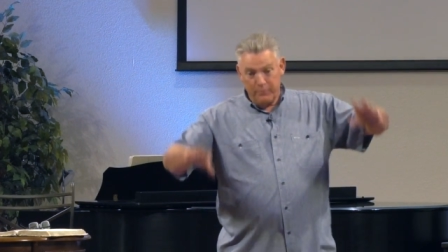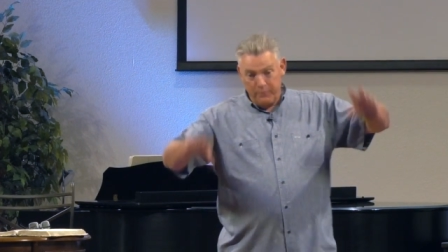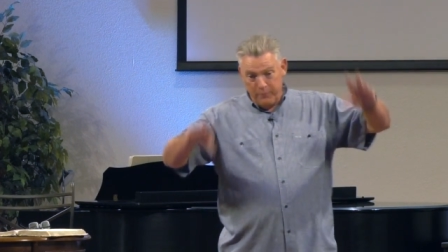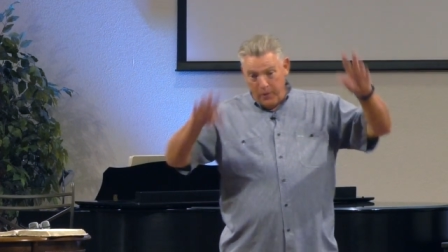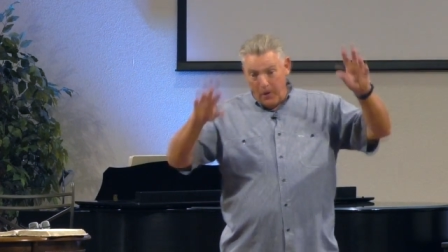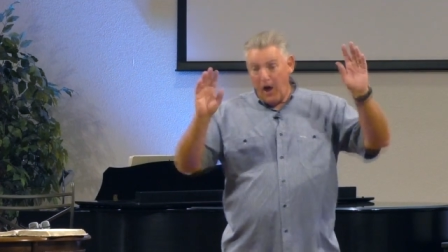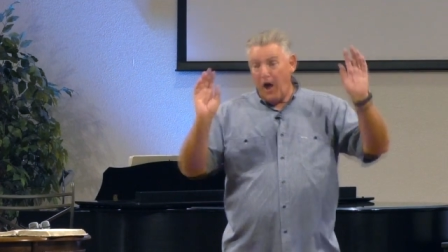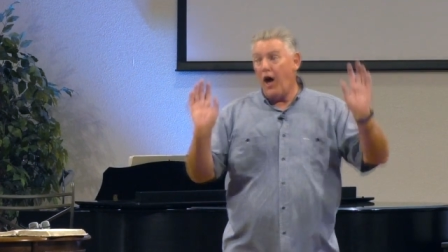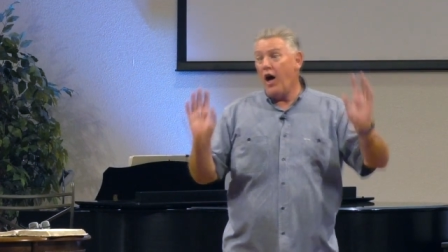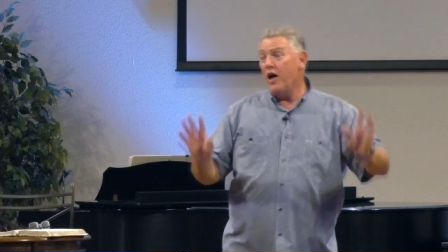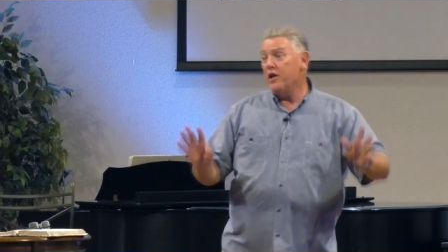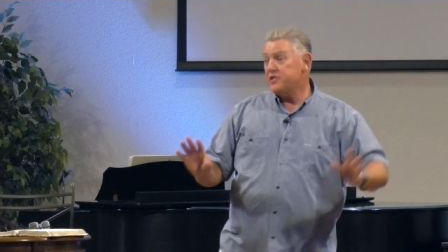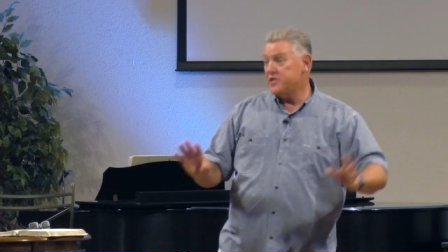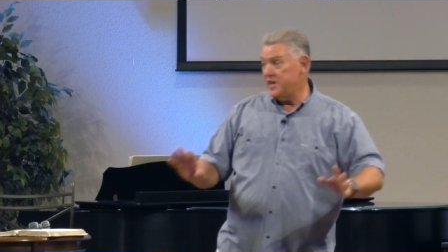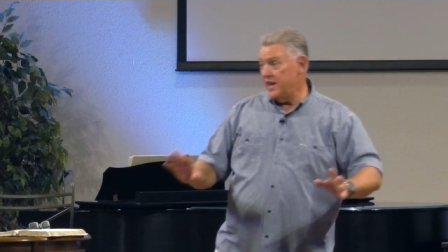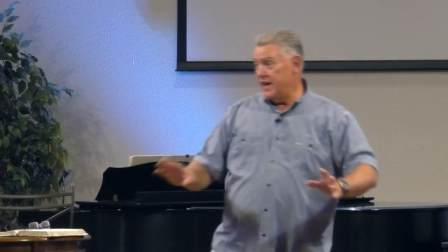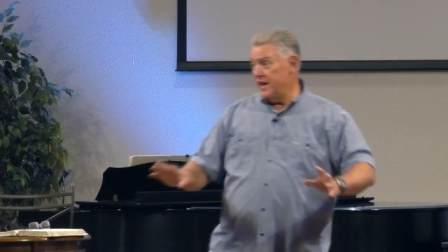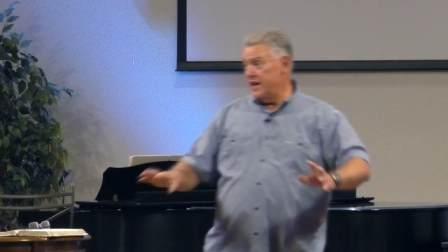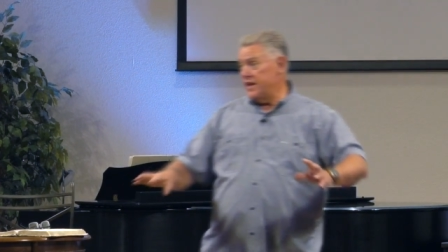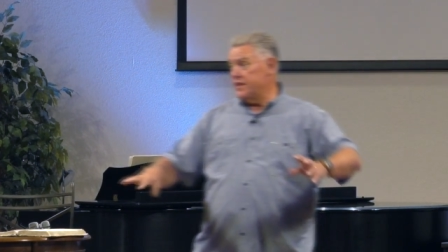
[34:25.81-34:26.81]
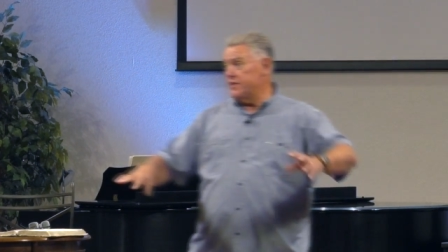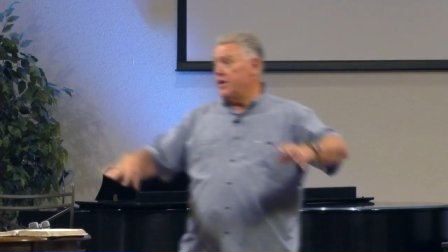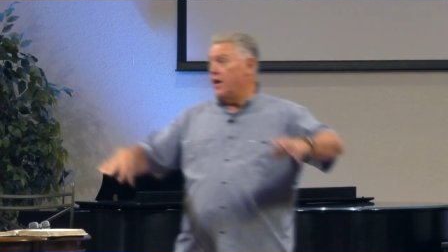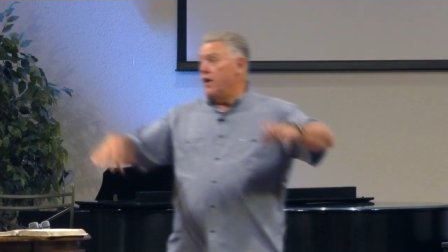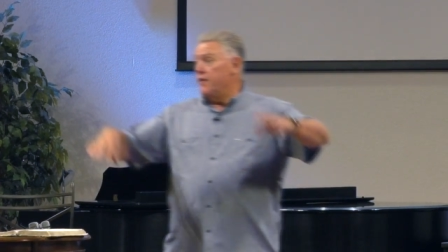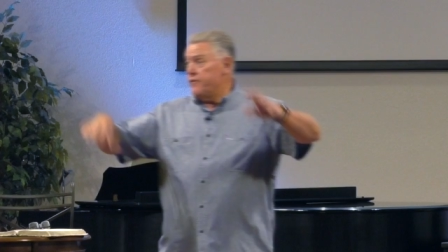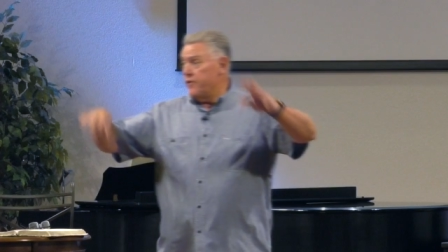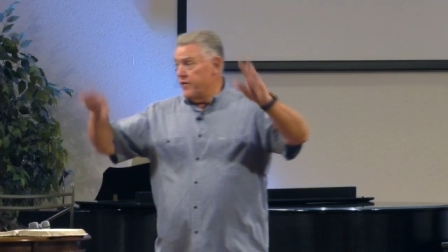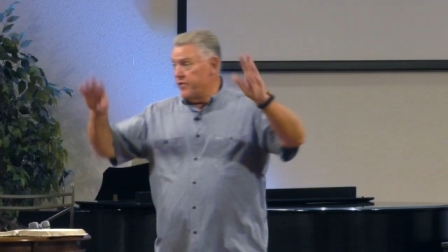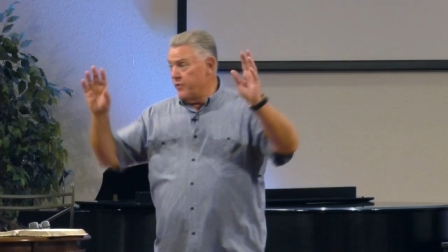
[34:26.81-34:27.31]
Paul says
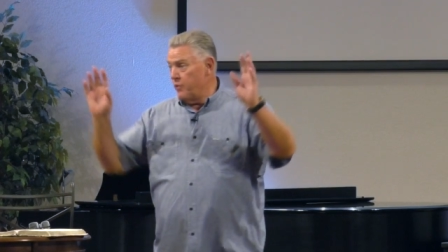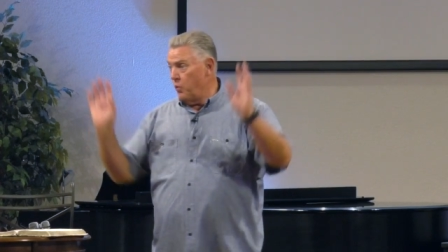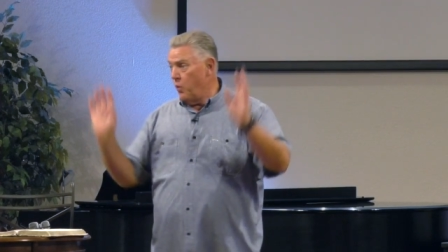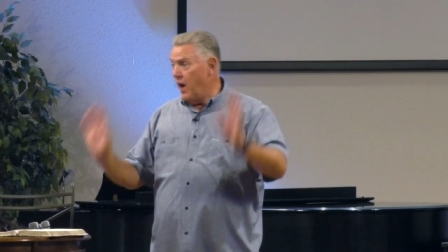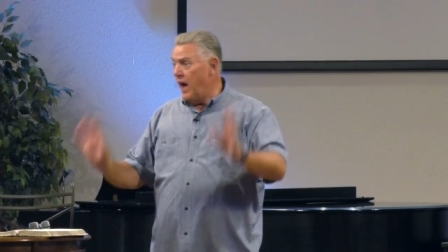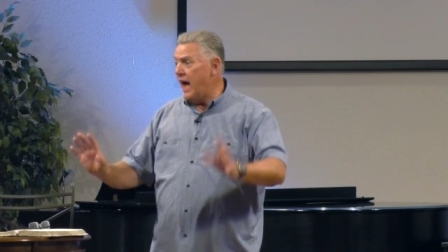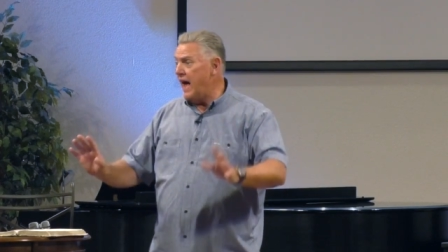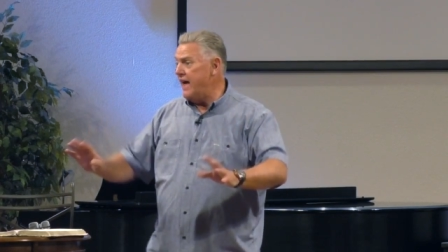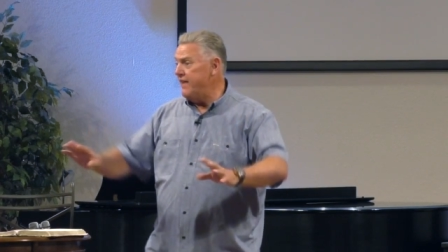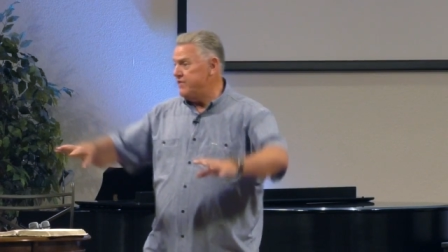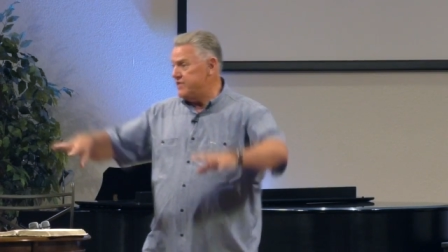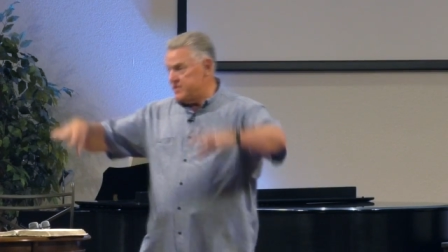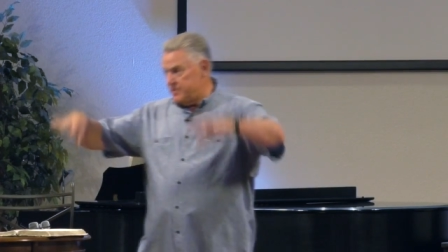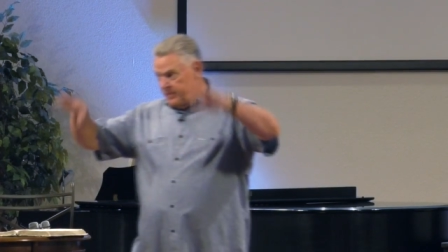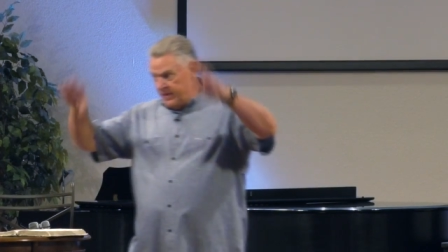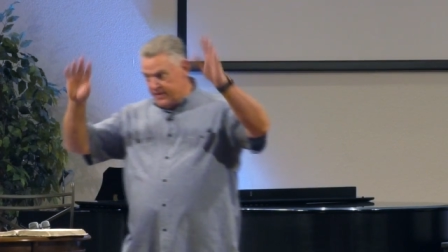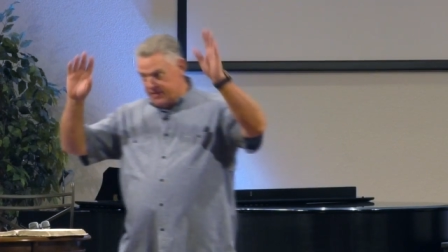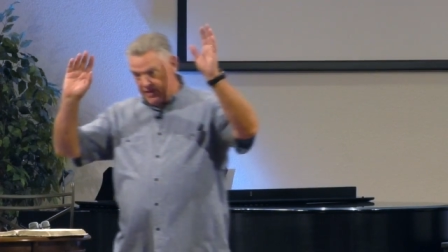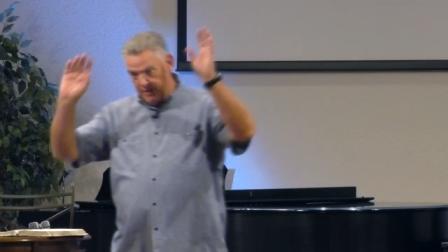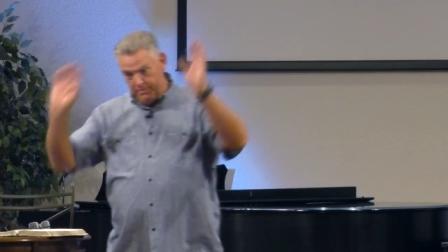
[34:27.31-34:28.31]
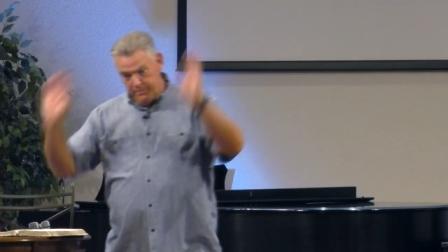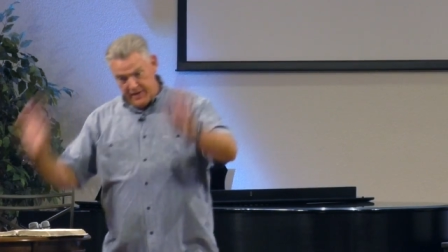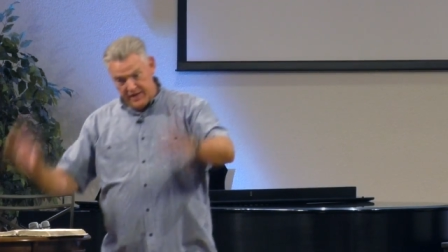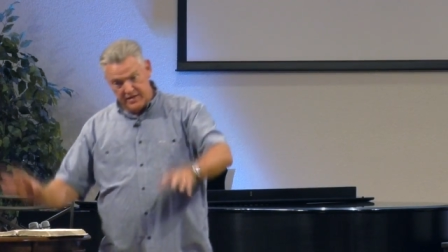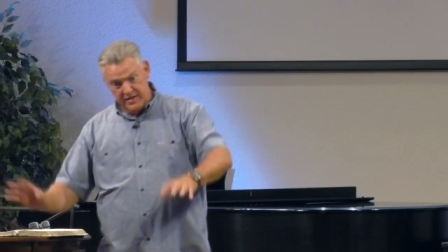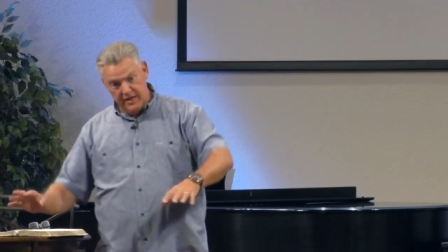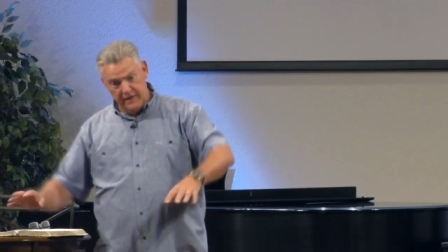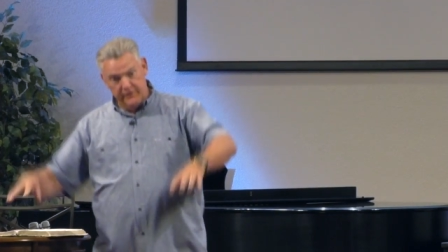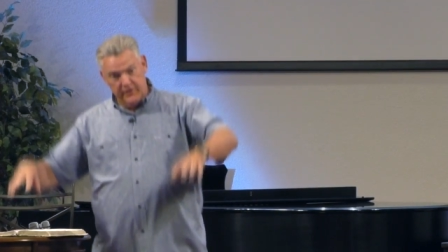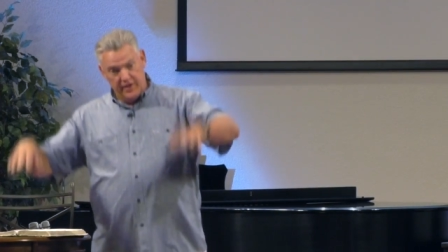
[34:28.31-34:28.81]
for the wives to be
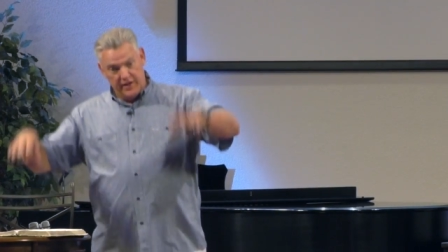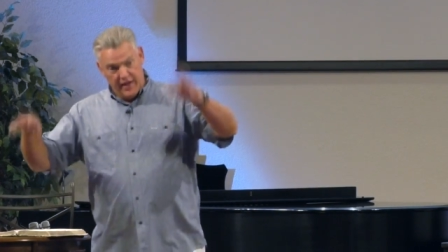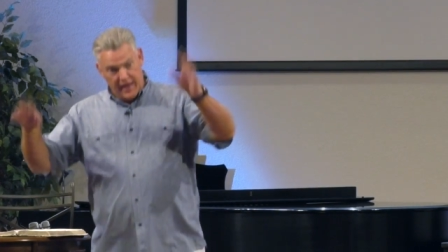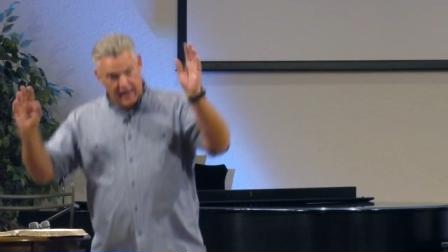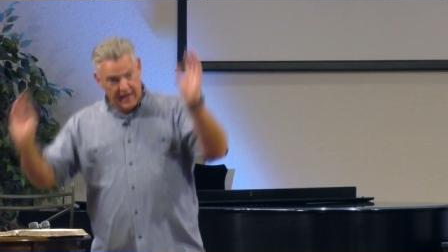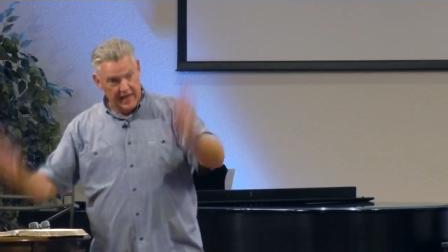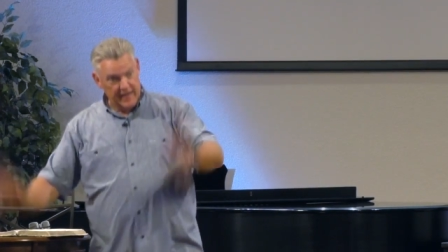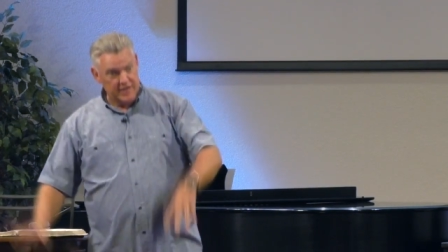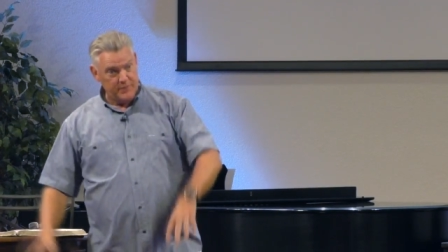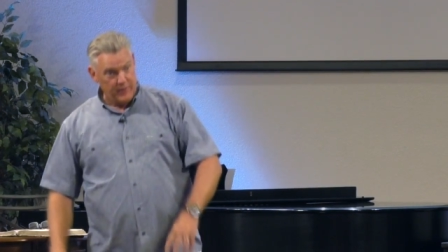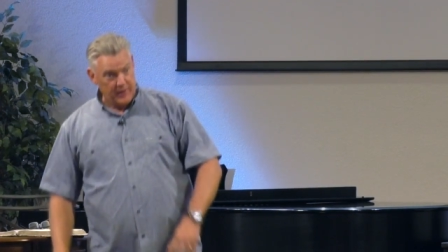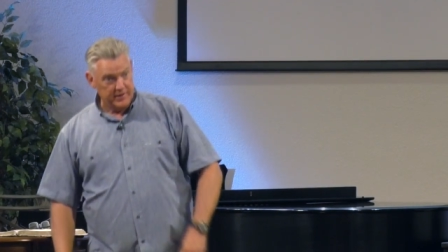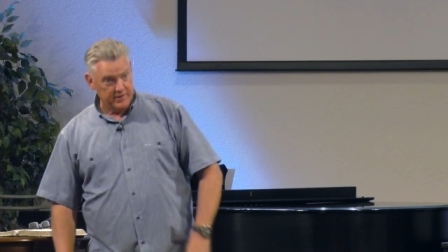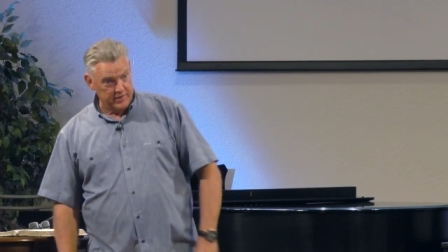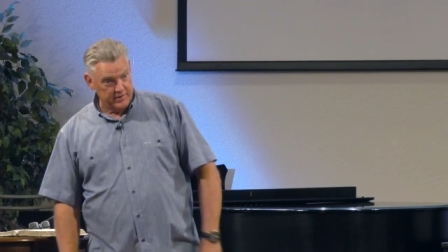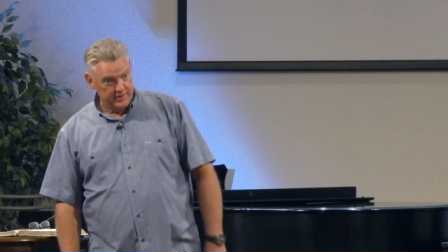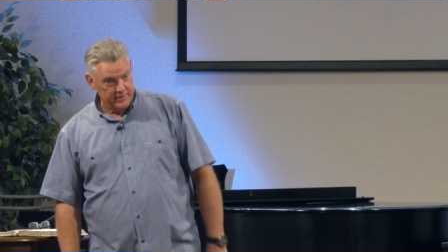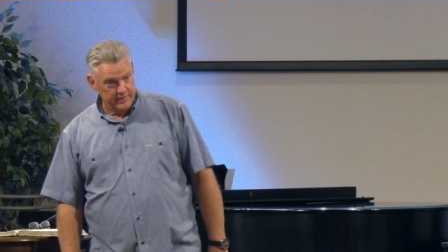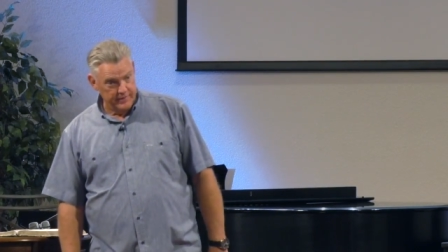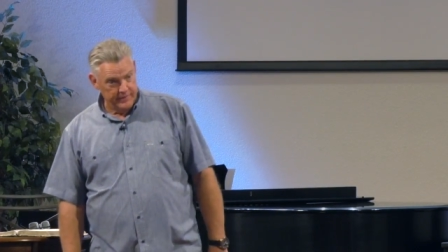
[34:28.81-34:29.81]
submissive to the husband.